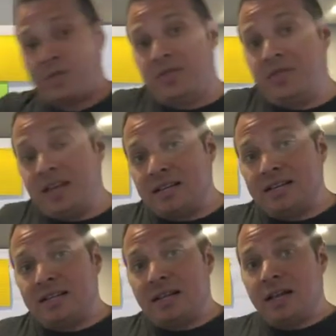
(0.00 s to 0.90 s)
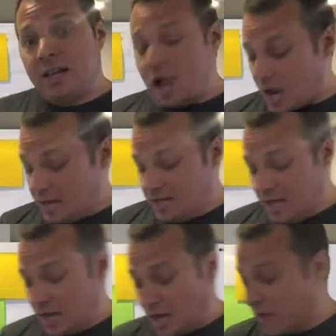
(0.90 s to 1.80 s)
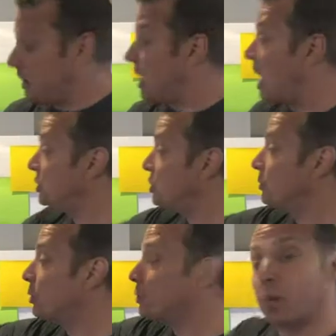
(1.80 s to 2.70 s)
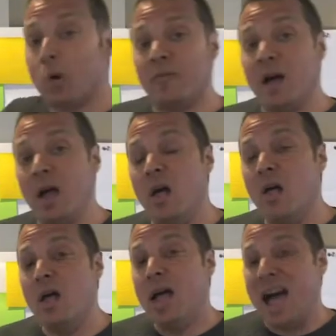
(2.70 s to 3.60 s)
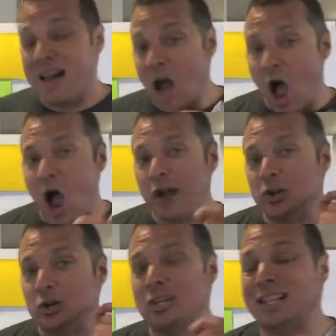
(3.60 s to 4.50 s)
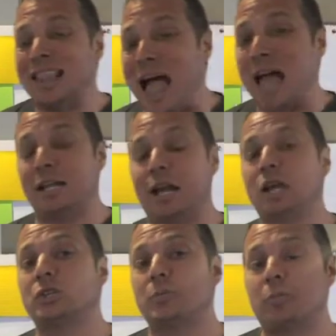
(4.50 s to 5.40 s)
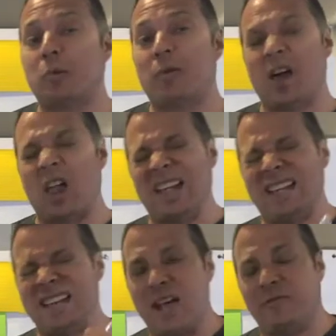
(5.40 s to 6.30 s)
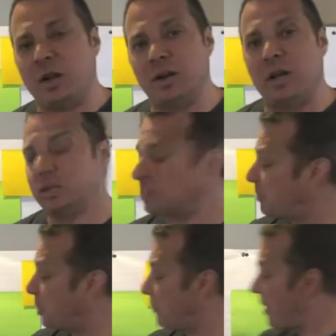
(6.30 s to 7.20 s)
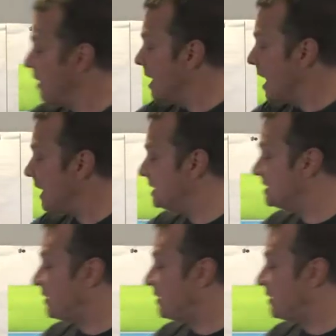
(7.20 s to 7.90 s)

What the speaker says: this idea of a customer profile, an ironclad customer profile, a Teflon customer profile, is the